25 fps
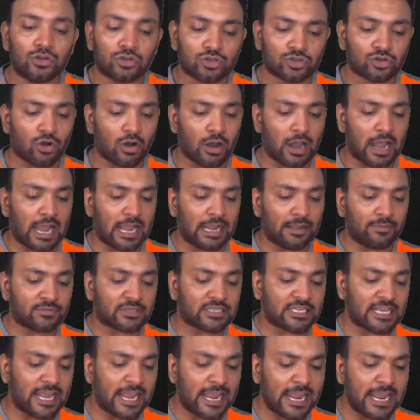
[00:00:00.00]
So I am
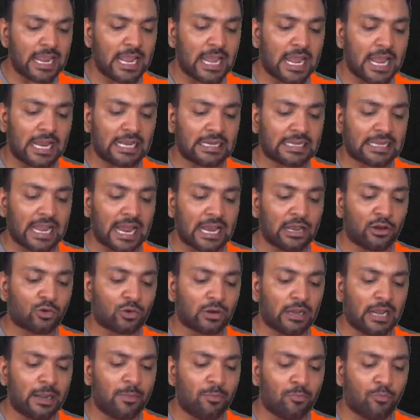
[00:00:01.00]
saying I'll
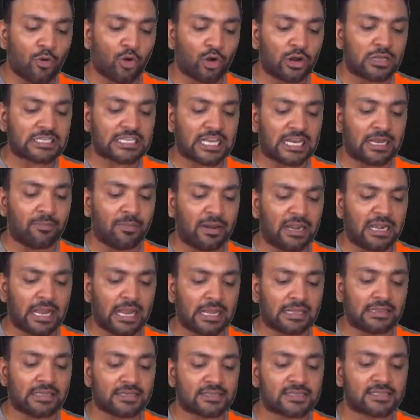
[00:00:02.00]
calculate bonus element
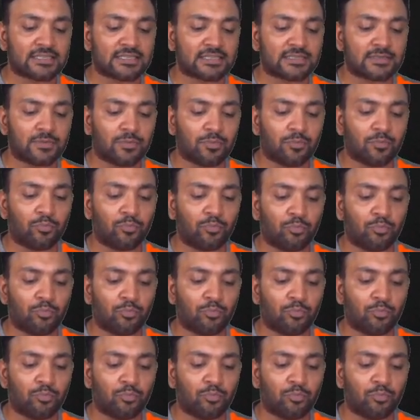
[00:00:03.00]
like this.